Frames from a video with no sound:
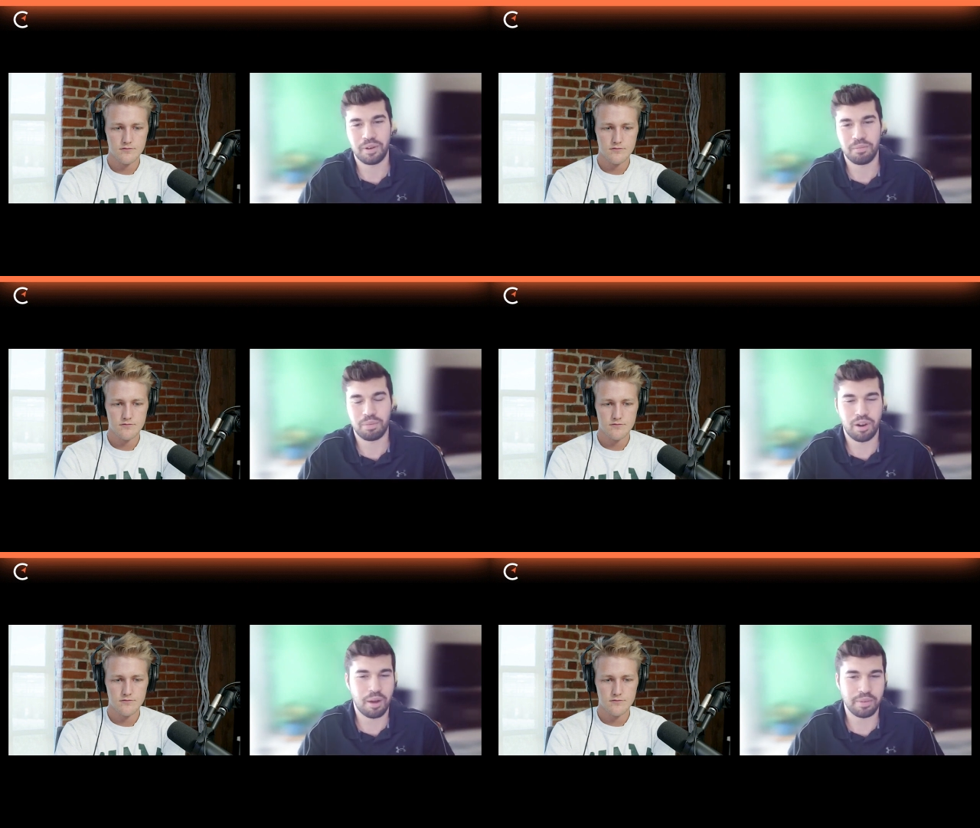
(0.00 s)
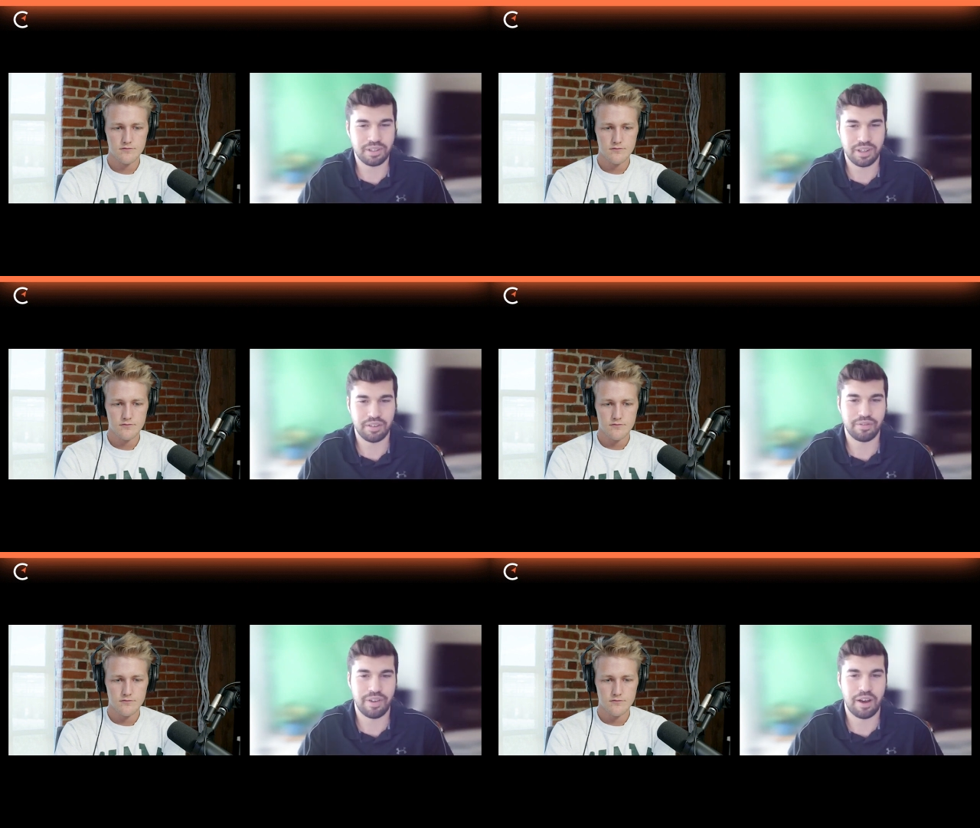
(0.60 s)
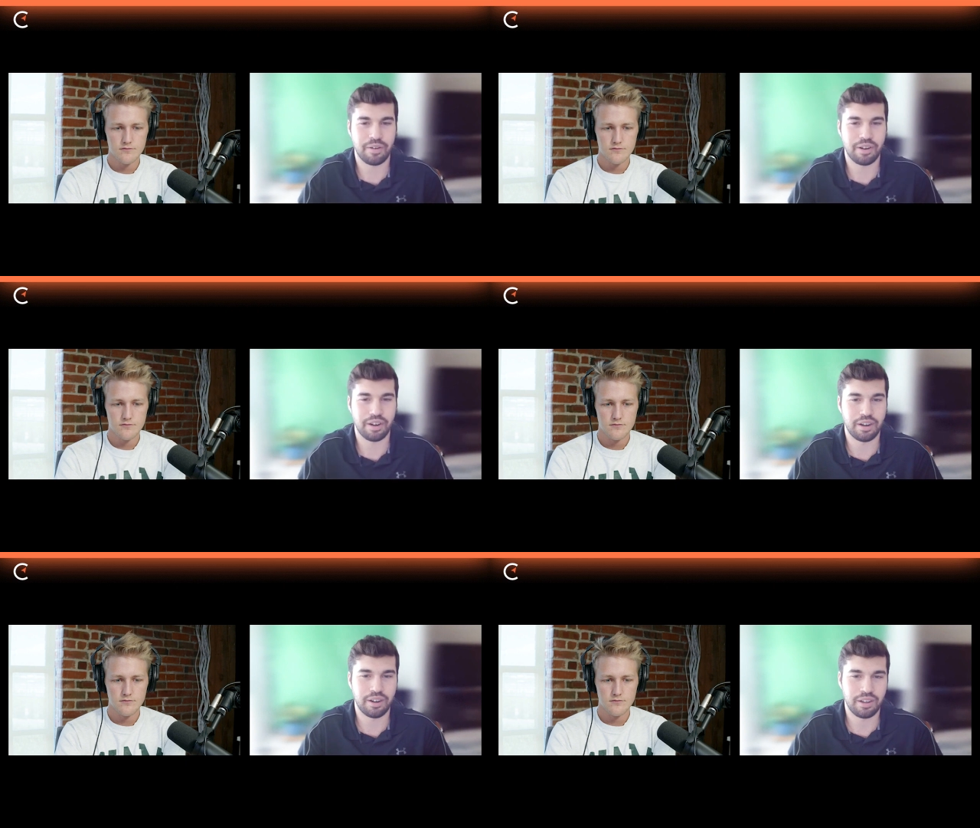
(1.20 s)
Speaker 1: promising
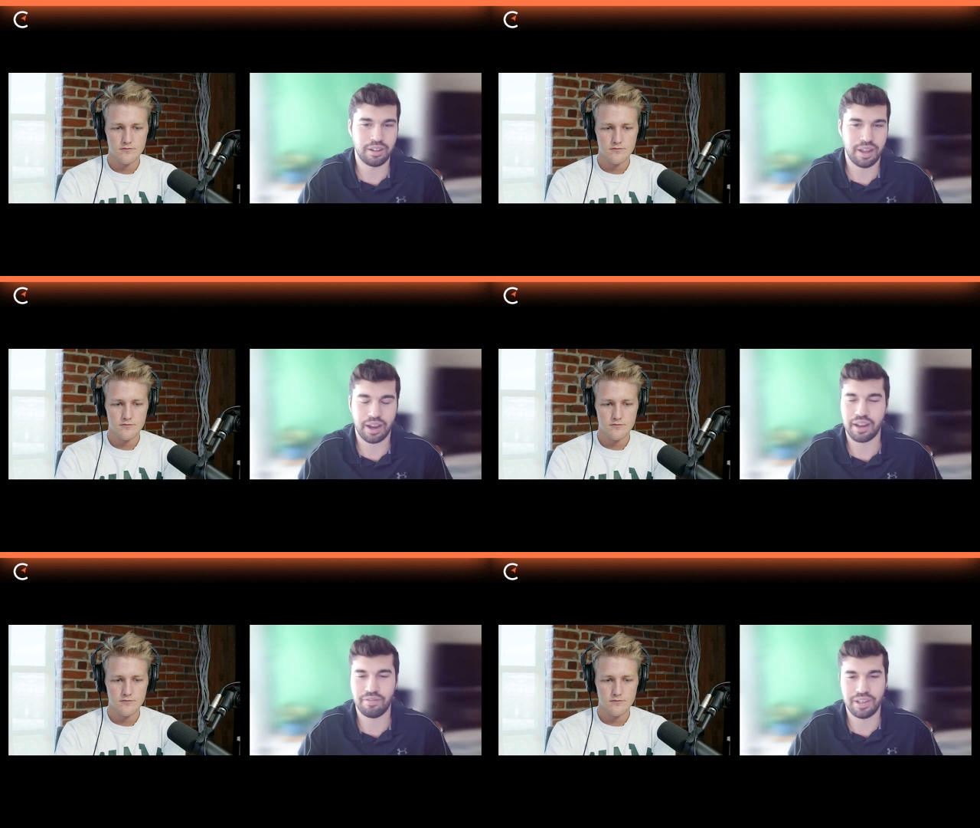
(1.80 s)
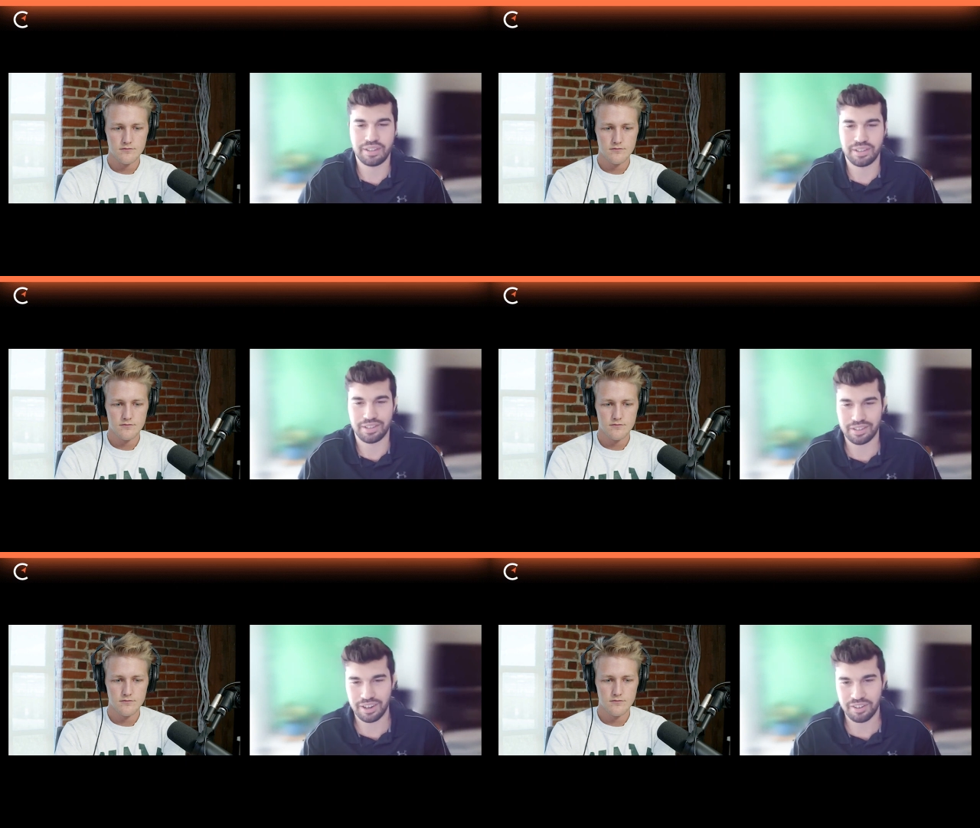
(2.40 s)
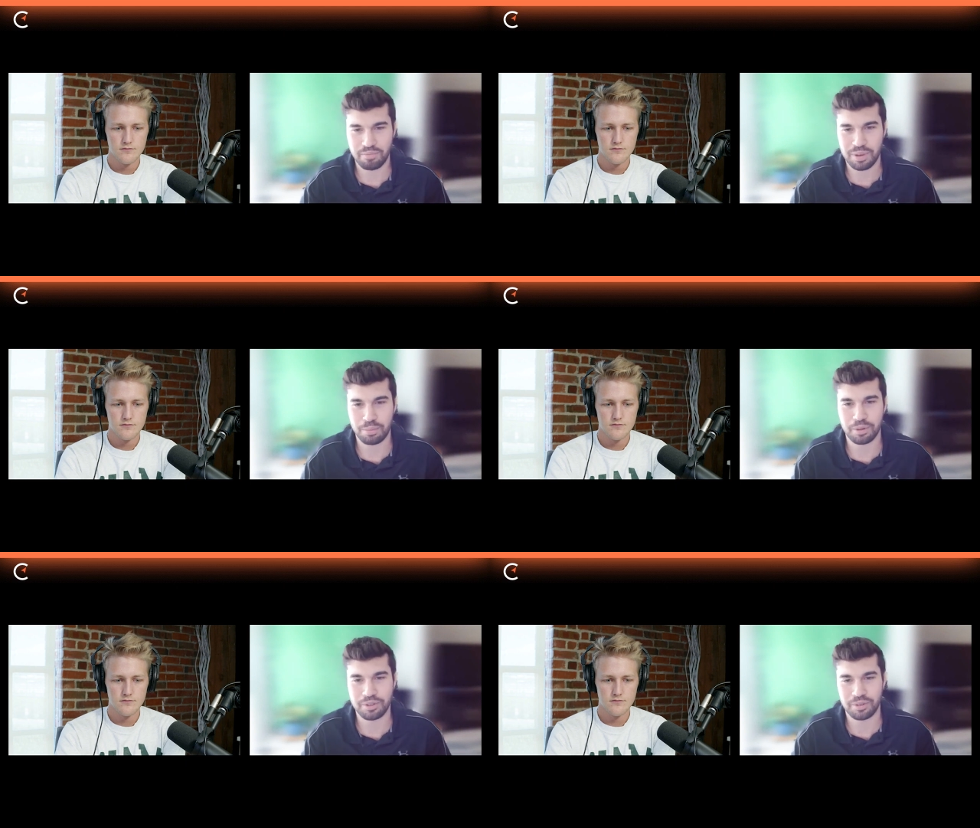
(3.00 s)
founder that convinces a ton of
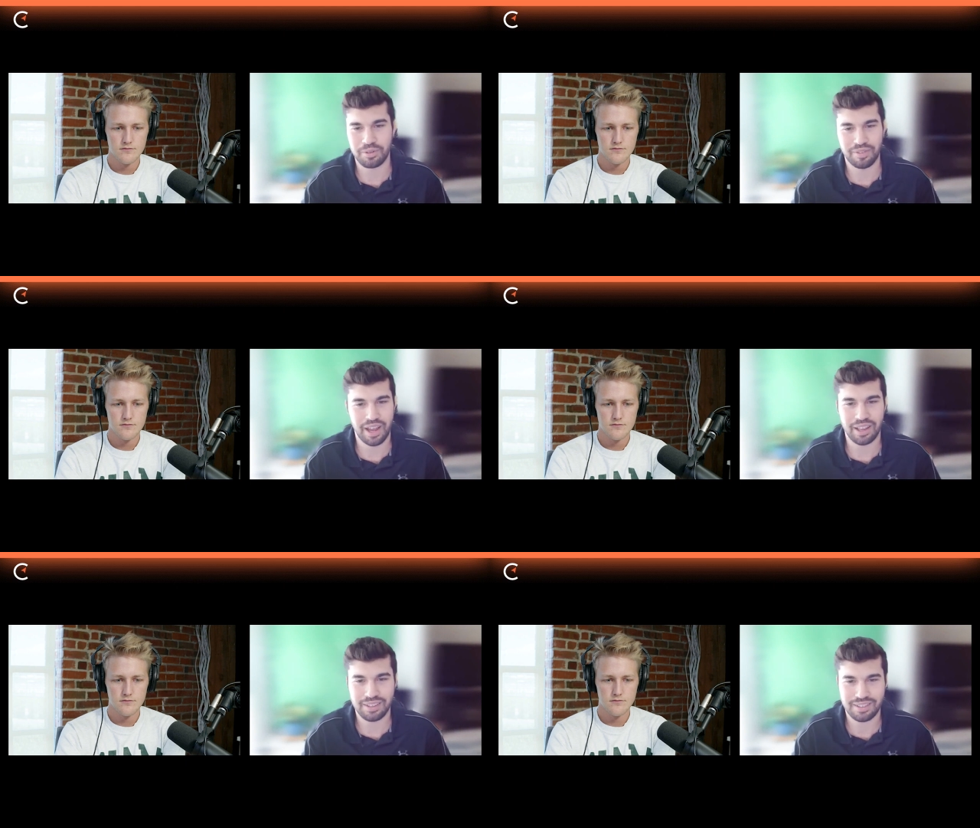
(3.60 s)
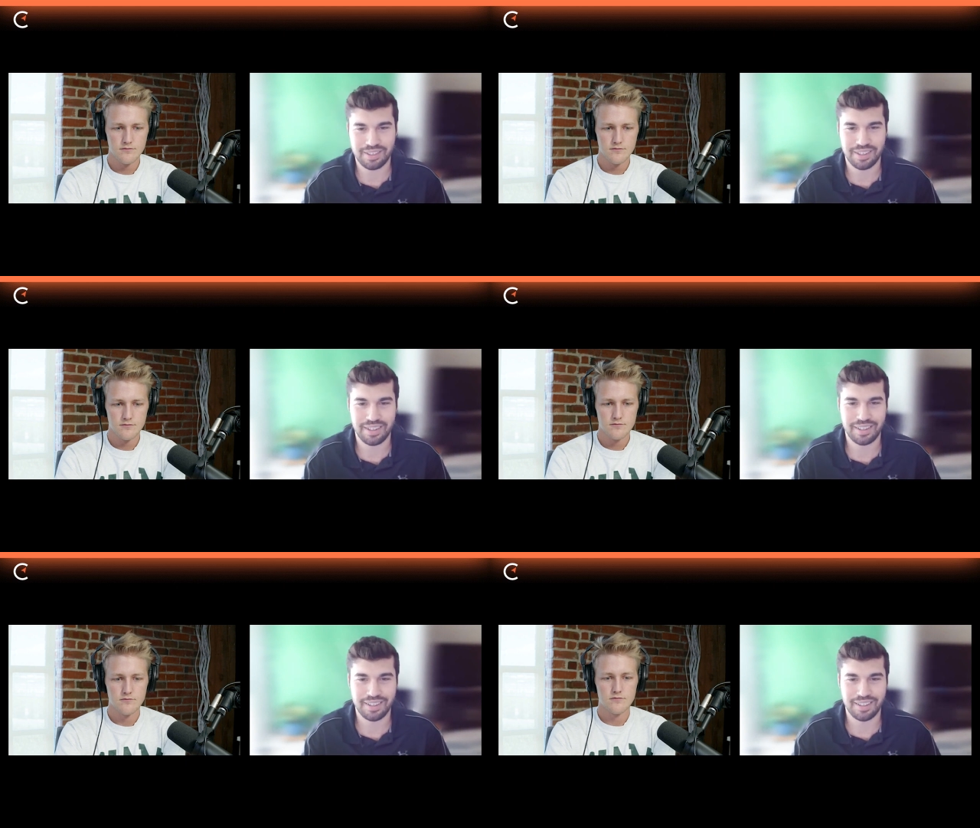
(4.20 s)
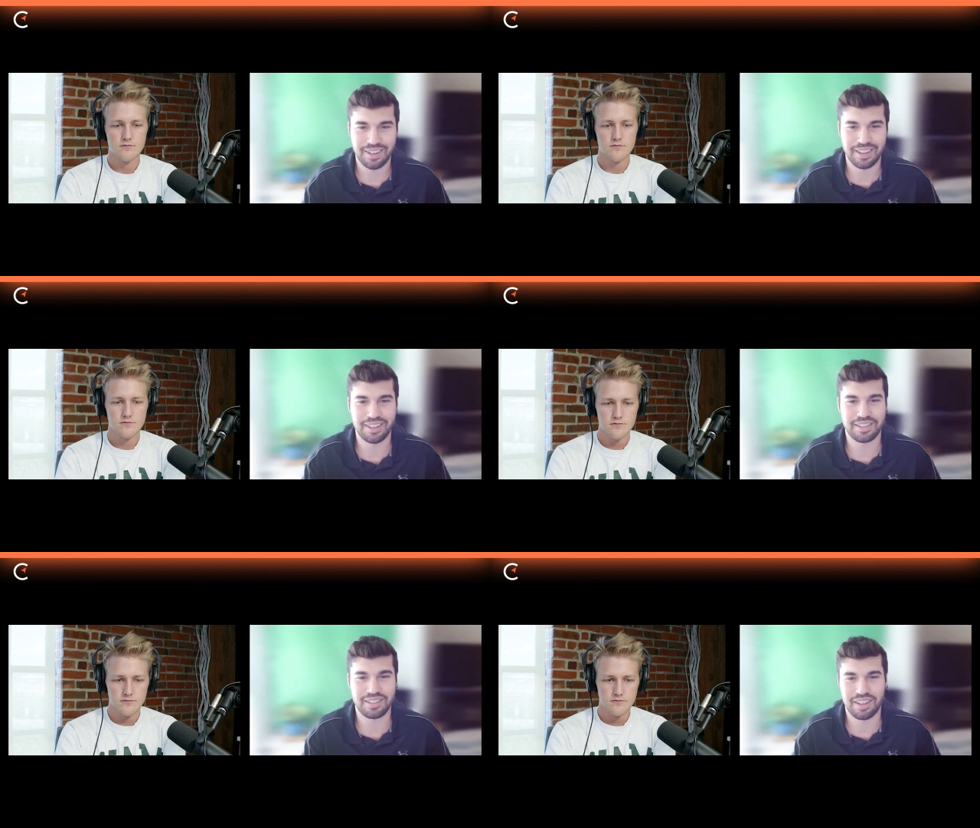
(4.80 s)
people to invest
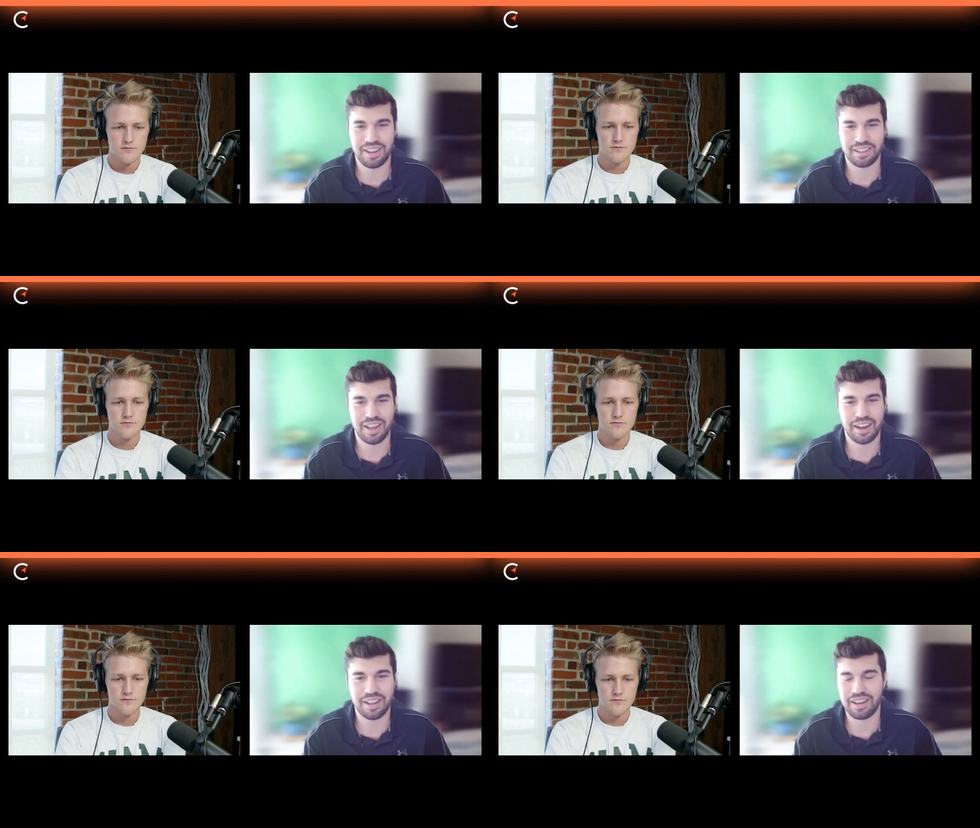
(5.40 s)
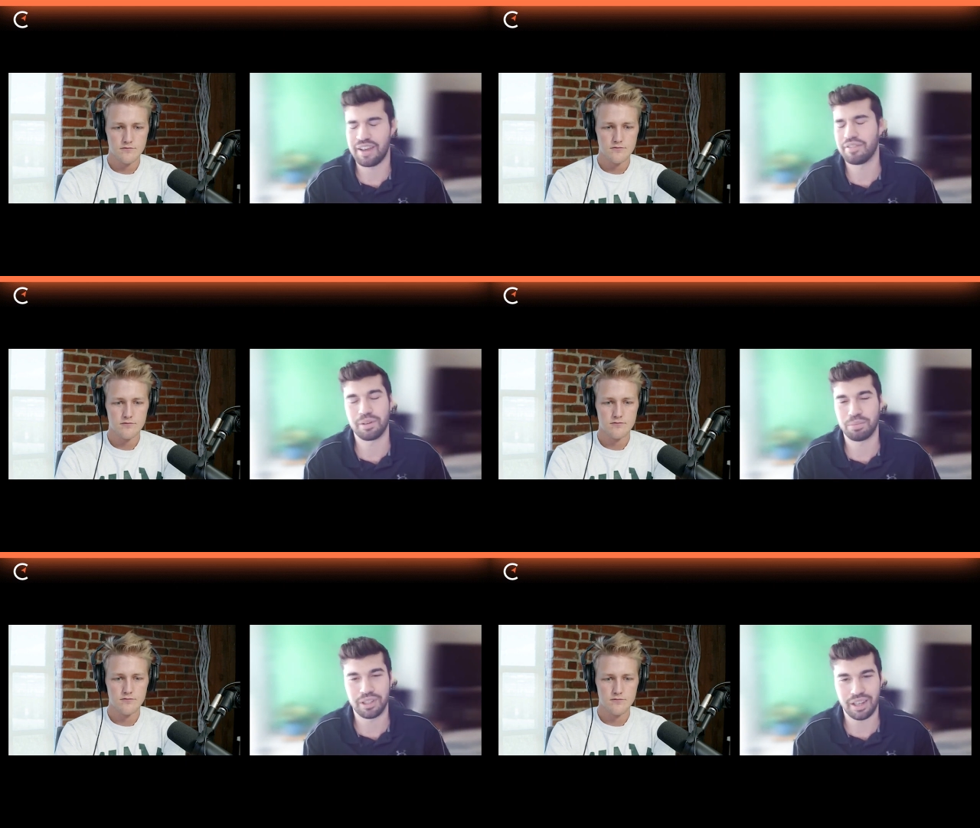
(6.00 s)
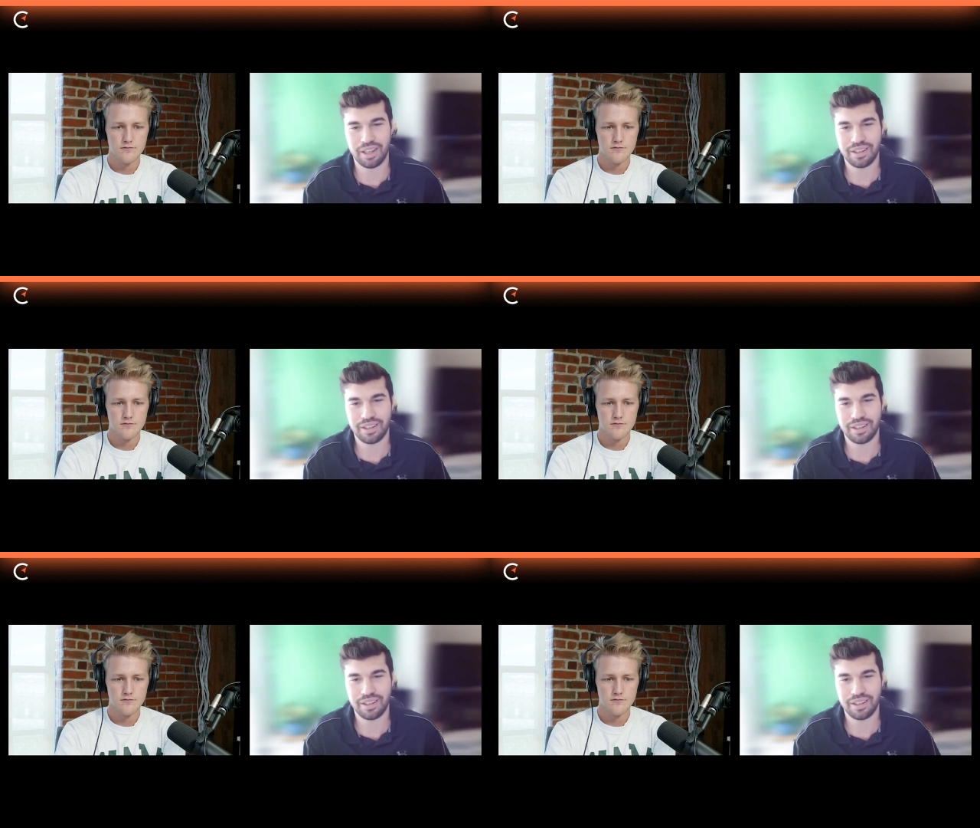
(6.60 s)
in this thing that inevitably